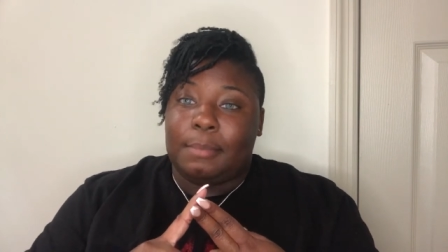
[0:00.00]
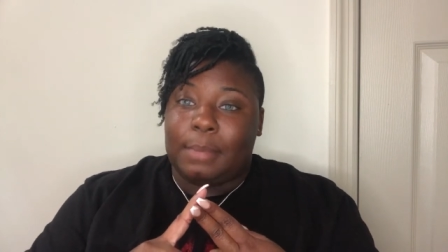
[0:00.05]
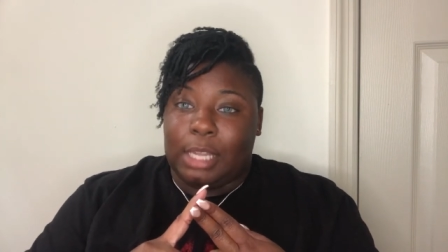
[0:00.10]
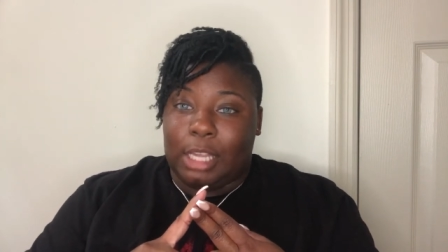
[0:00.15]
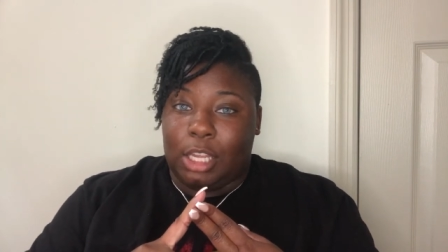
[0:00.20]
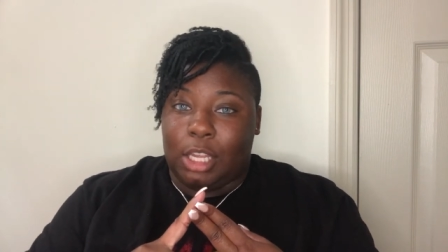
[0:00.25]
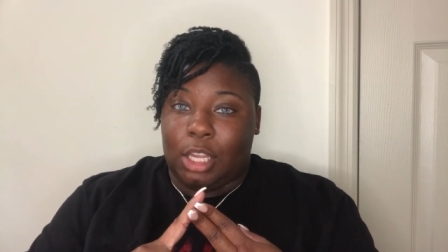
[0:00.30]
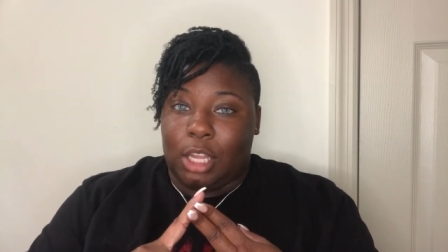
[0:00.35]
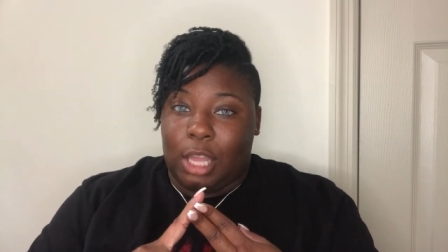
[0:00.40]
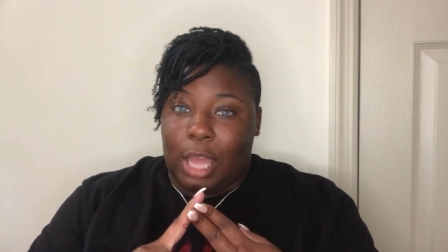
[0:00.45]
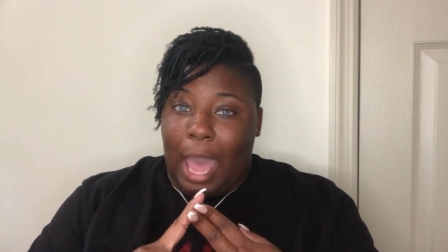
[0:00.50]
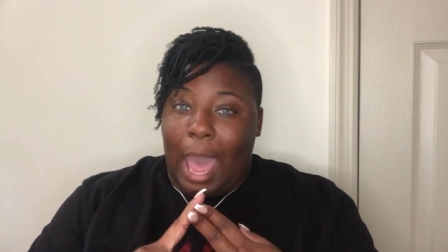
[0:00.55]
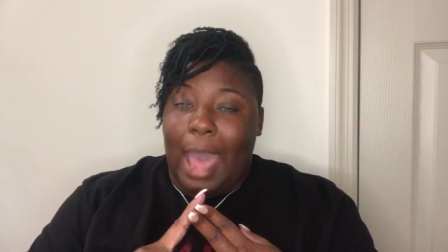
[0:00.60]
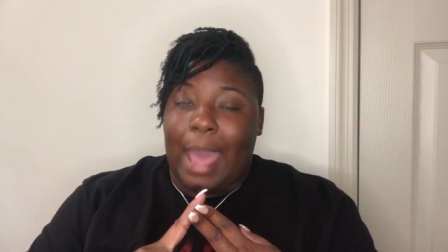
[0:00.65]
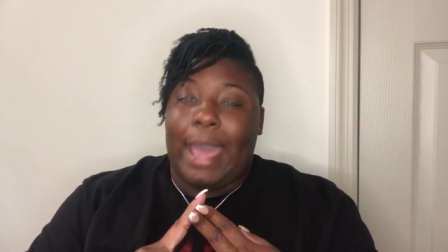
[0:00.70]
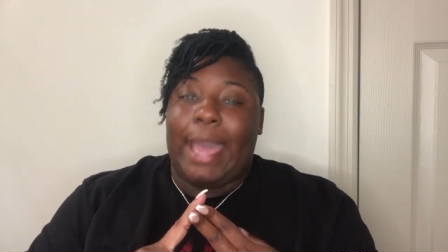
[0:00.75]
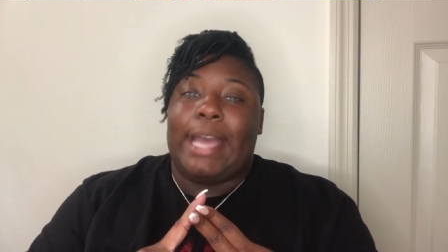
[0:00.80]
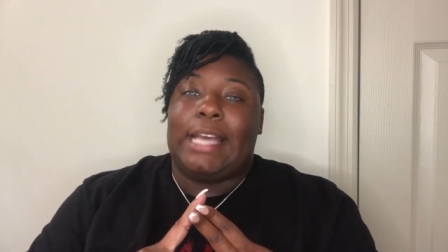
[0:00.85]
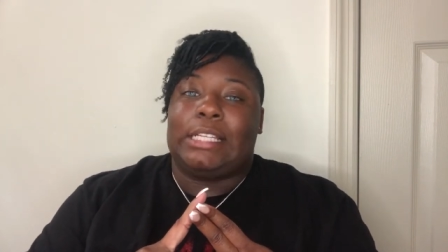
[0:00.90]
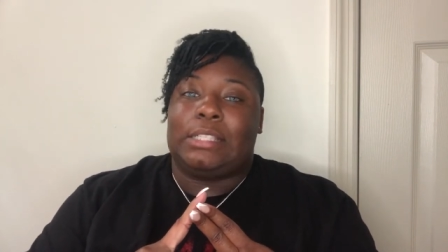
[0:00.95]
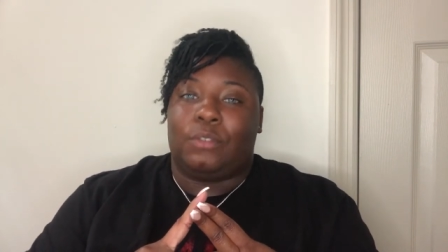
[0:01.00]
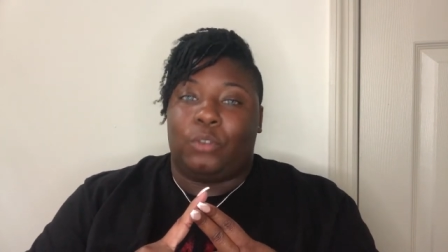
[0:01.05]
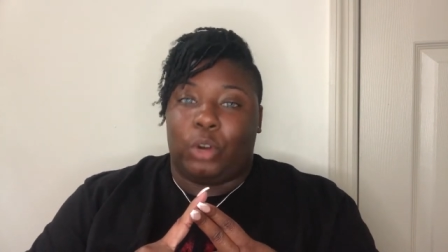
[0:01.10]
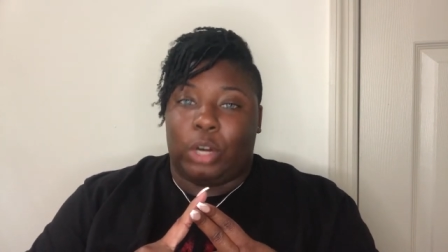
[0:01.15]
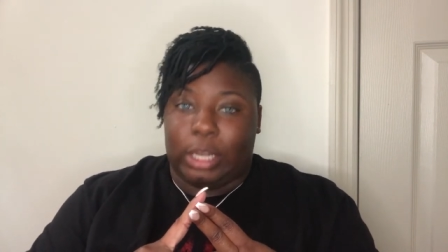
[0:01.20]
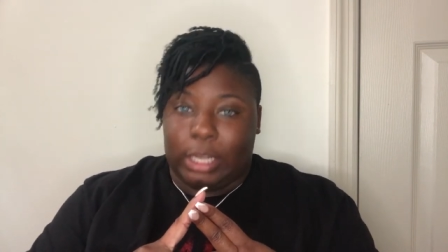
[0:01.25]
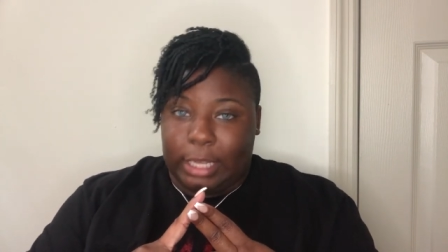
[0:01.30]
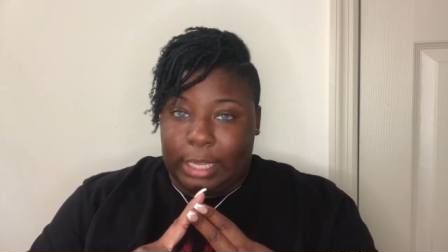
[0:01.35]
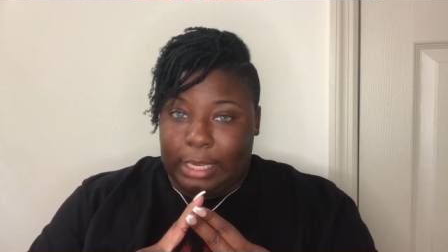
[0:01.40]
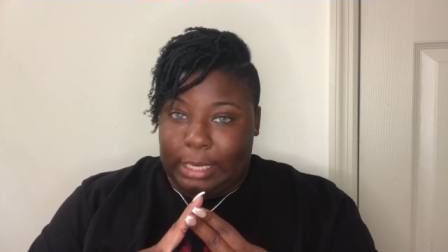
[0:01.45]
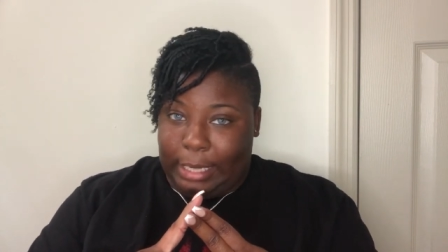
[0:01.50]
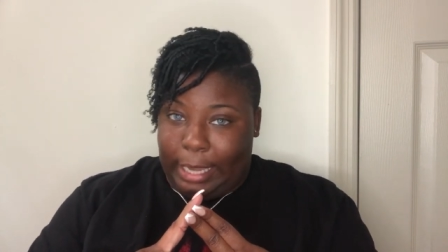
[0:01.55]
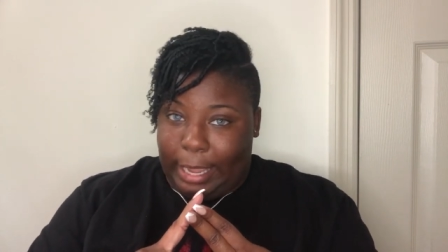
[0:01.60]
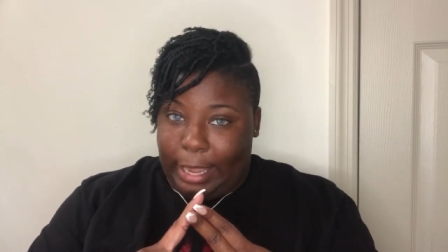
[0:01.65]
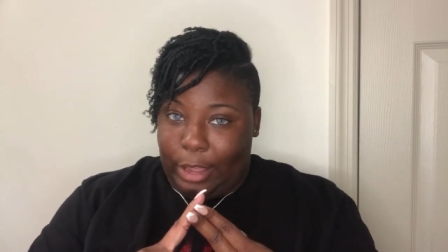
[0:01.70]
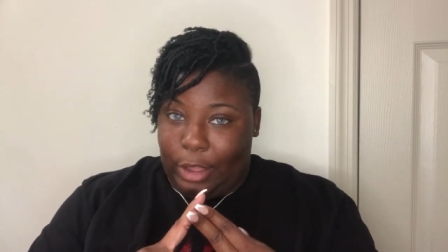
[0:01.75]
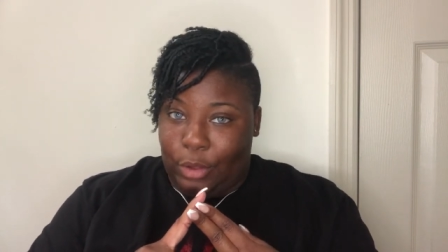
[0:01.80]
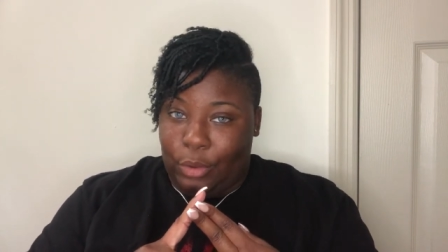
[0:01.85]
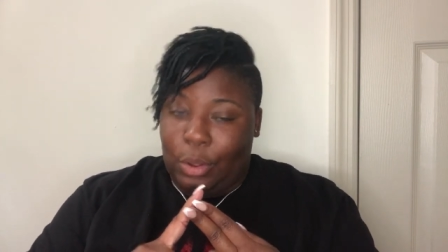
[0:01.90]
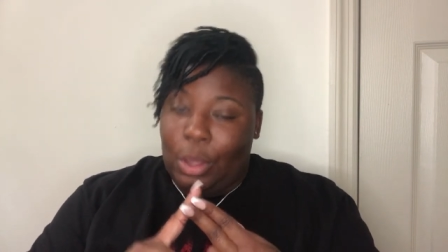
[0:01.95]
me I asked for a cut
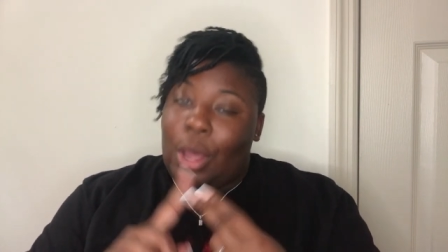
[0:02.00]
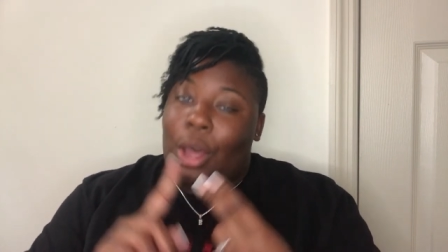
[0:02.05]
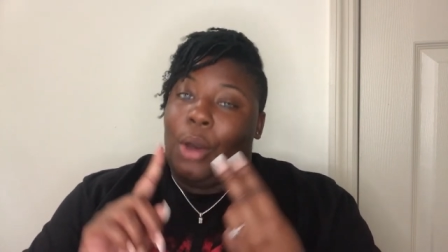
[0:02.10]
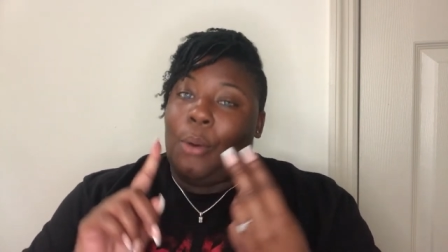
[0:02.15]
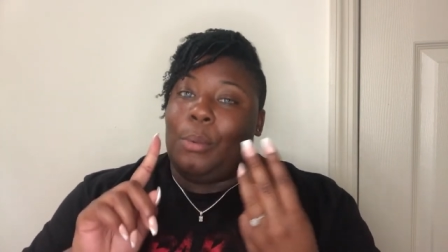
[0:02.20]
down